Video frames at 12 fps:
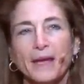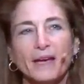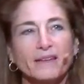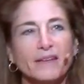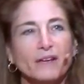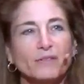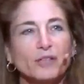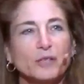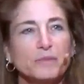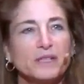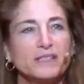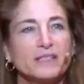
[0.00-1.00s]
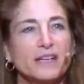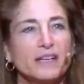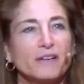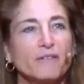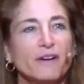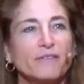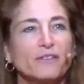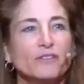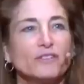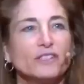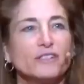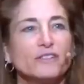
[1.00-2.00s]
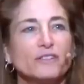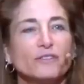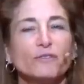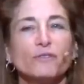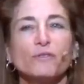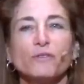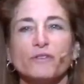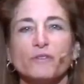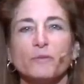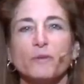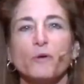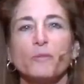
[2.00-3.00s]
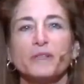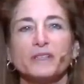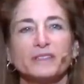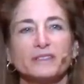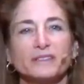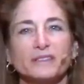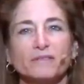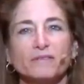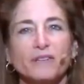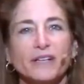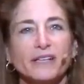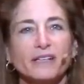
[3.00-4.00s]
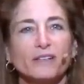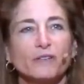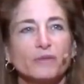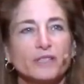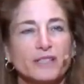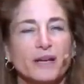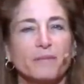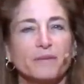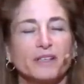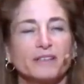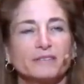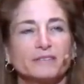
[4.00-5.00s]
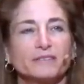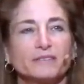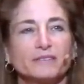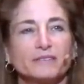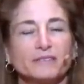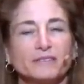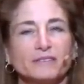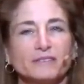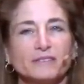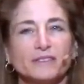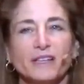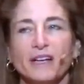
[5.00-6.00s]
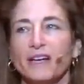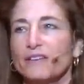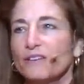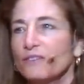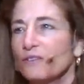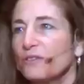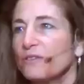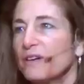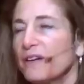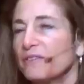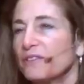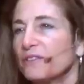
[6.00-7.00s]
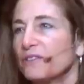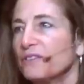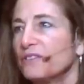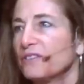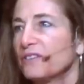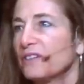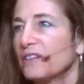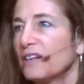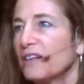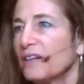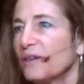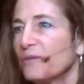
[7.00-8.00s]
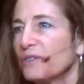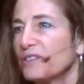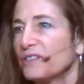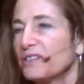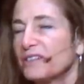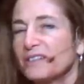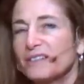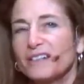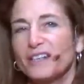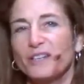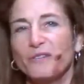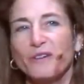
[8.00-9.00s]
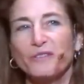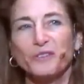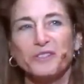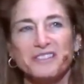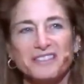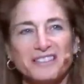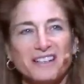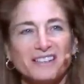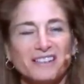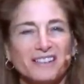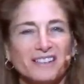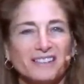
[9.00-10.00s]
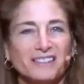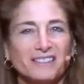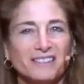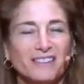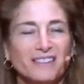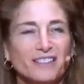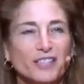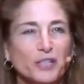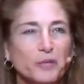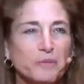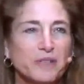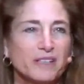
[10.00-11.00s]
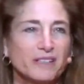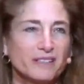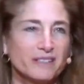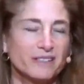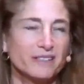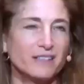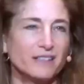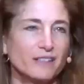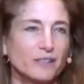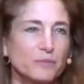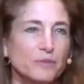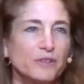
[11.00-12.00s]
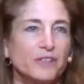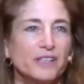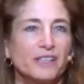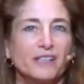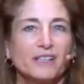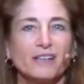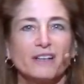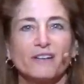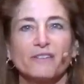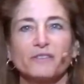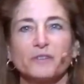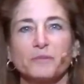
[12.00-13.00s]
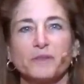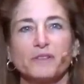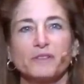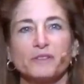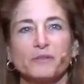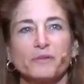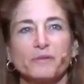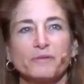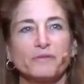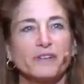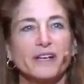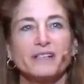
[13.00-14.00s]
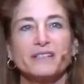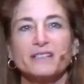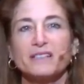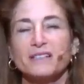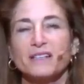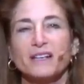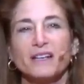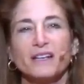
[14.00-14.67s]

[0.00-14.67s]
And that really means taking refuge in the truth of the moment, right here, what's happening. And the third refuge, which is taking refuge in the Sangha. Sangha means the community of spiritual friends.